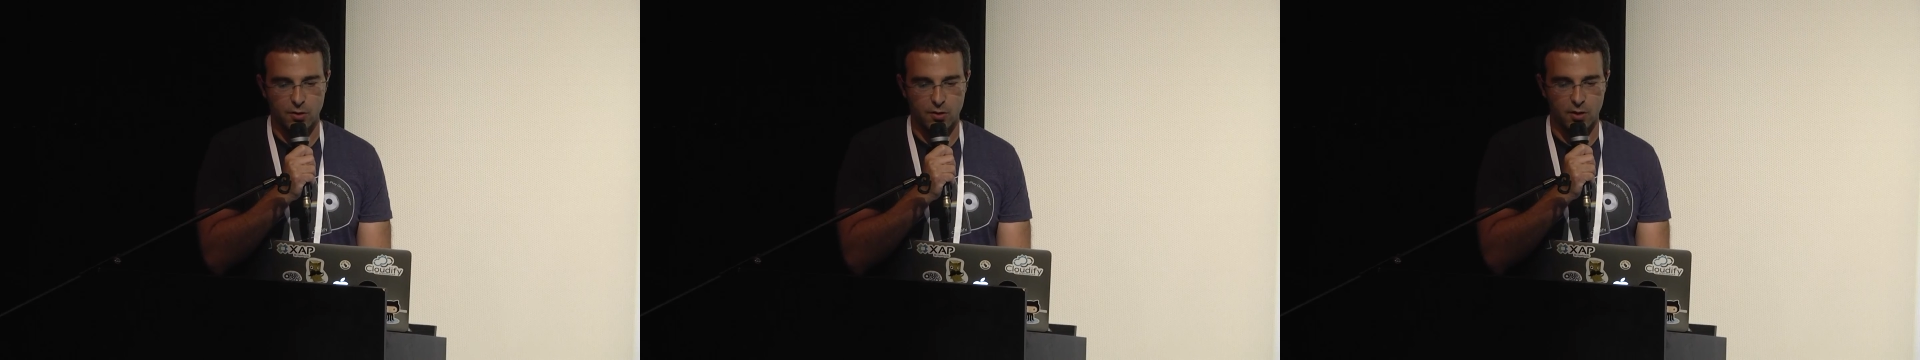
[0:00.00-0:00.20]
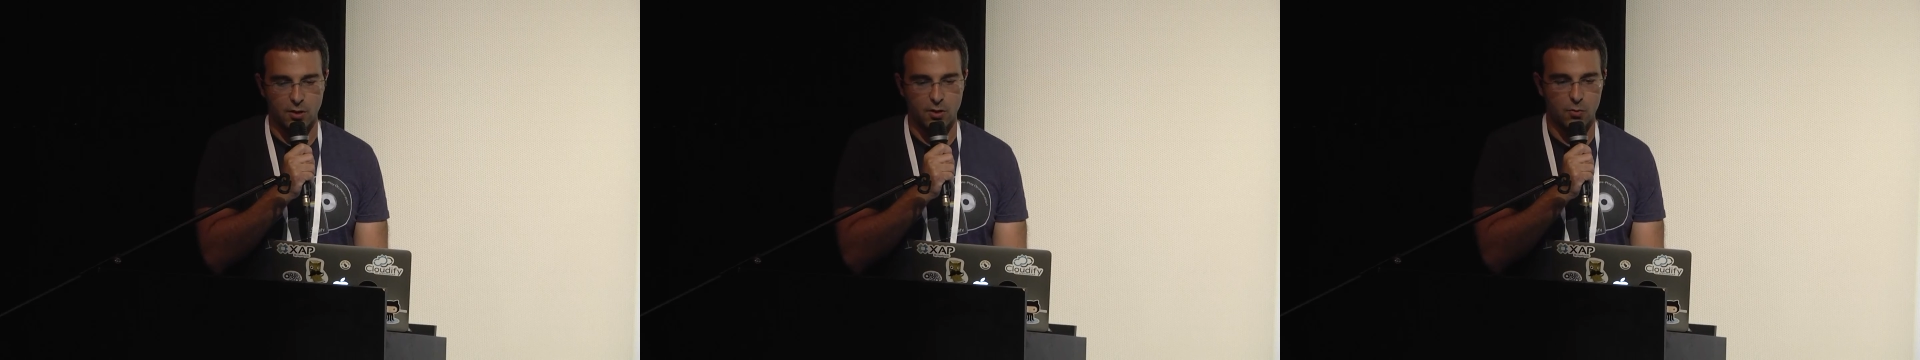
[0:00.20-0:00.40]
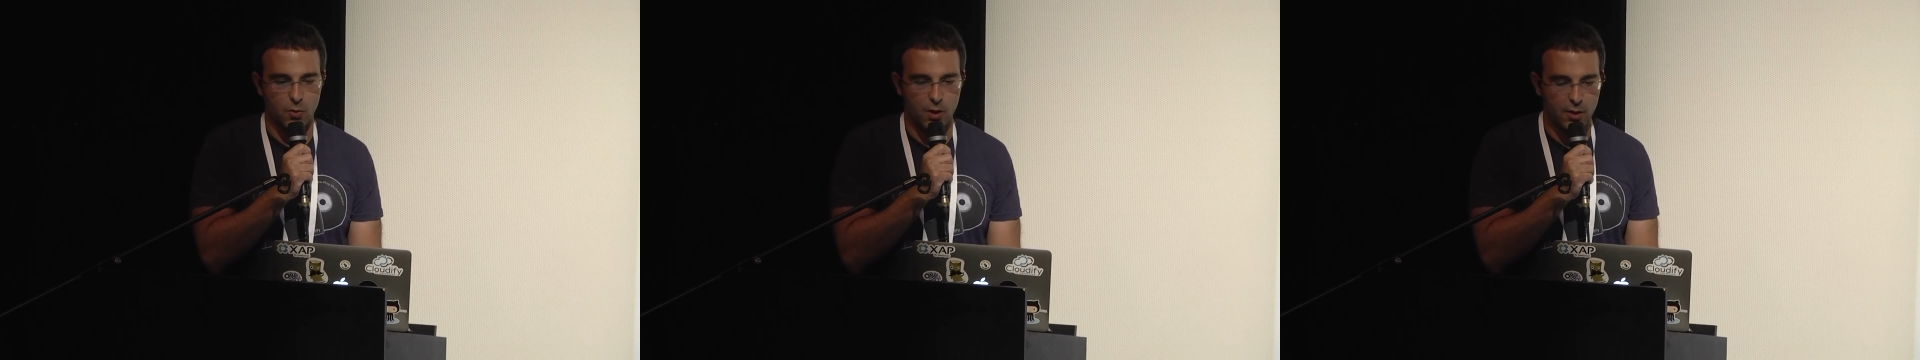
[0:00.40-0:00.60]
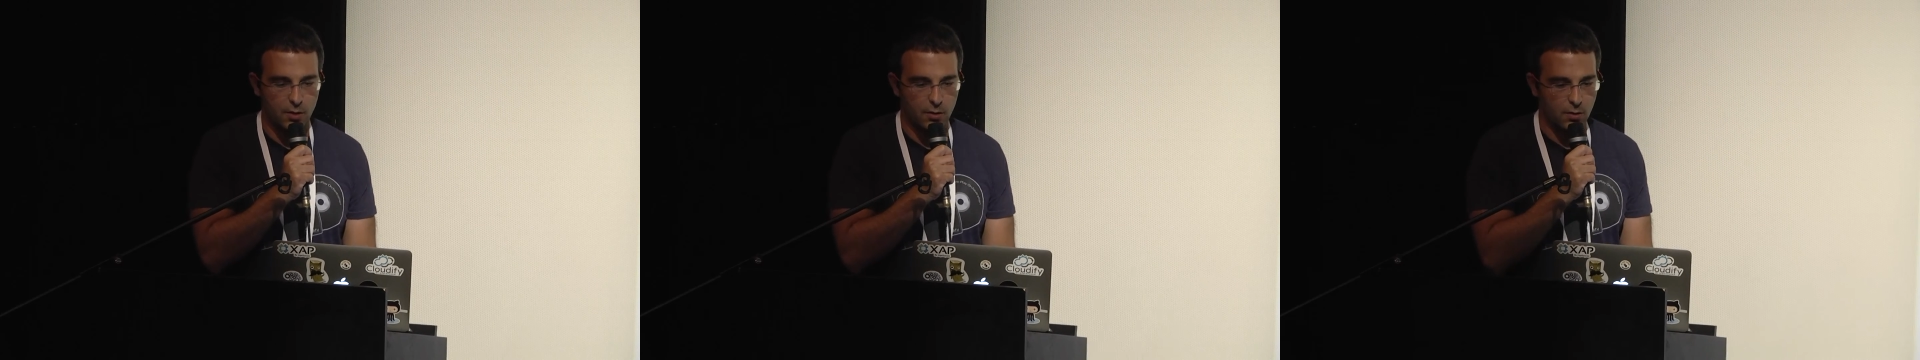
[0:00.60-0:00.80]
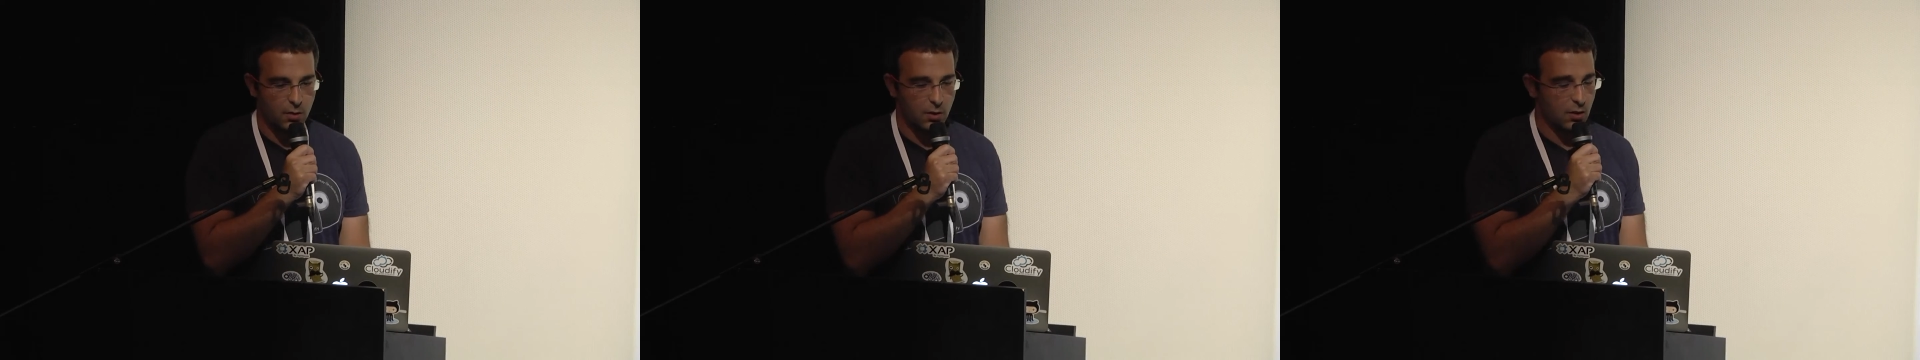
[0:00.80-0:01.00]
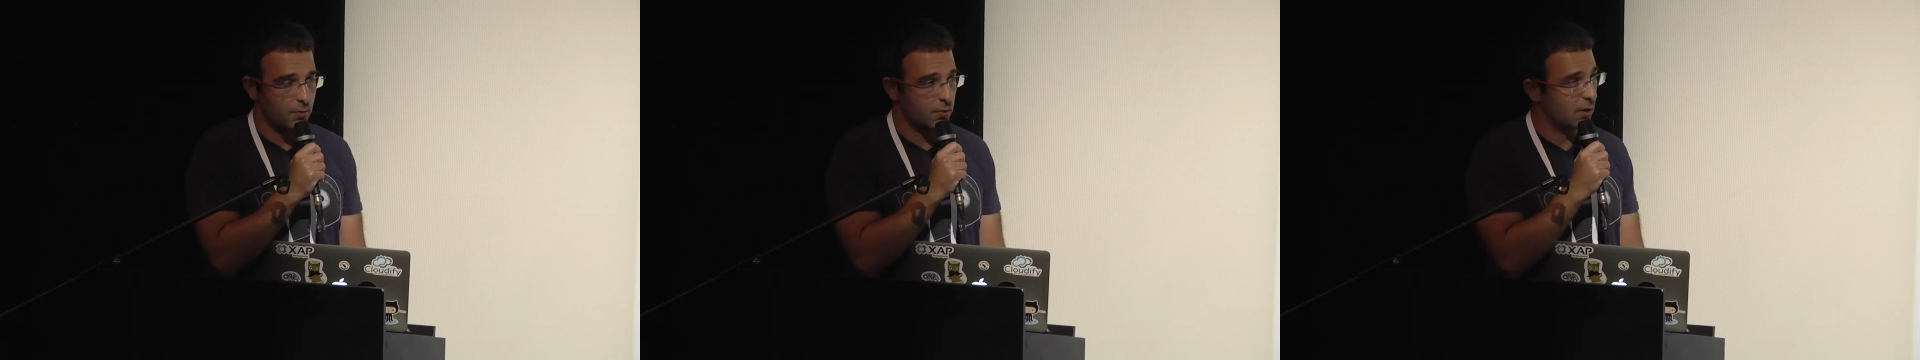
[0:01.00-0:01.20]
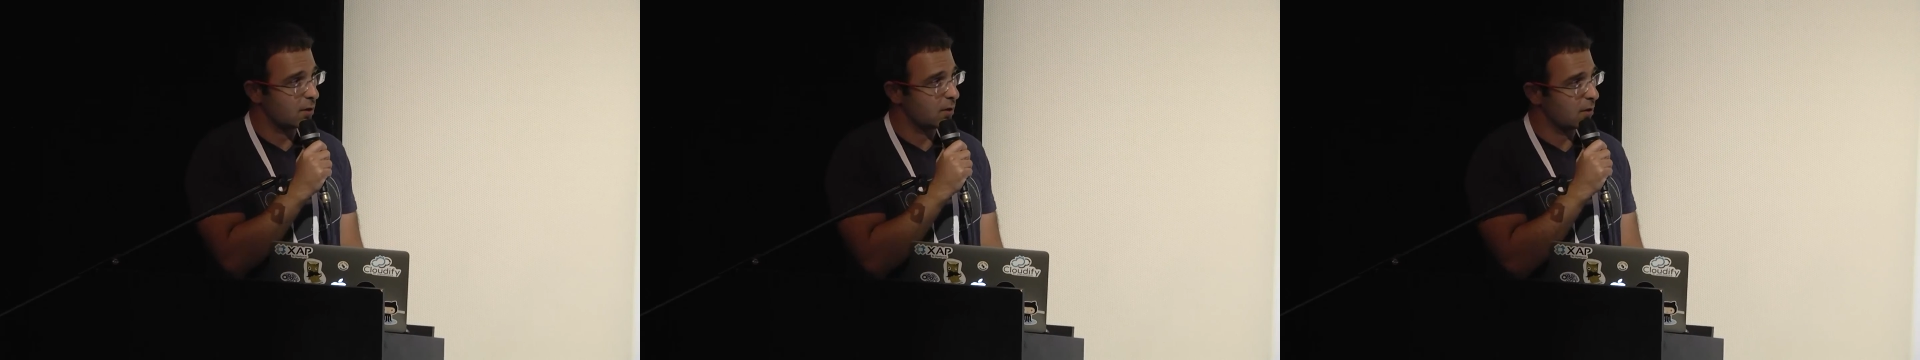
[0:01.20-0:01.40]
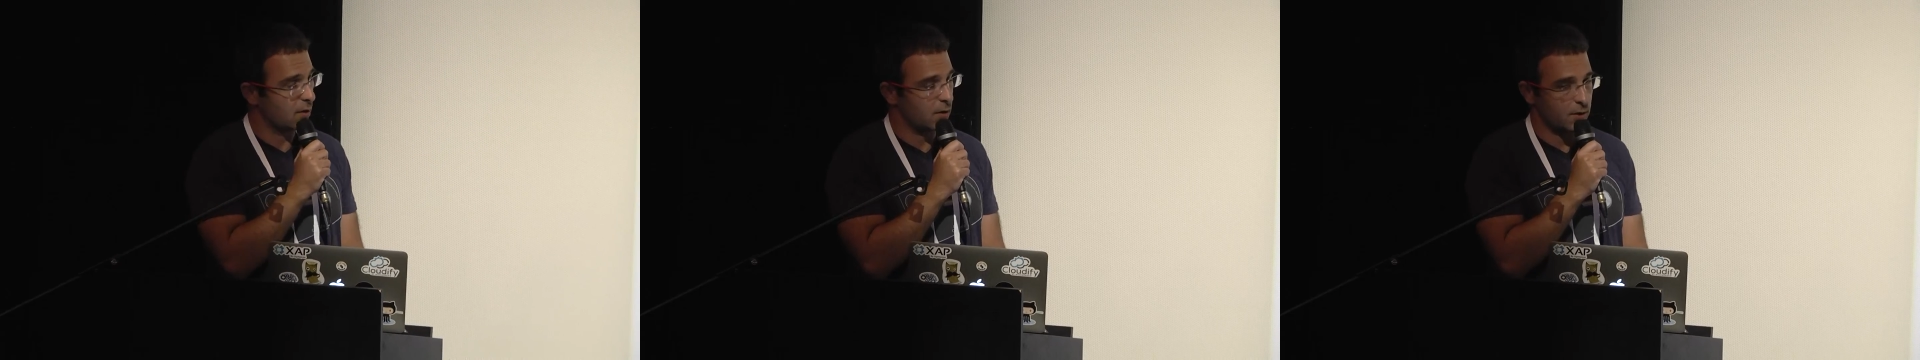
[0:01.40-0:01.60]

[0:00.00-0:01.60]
in such a way that they're going to be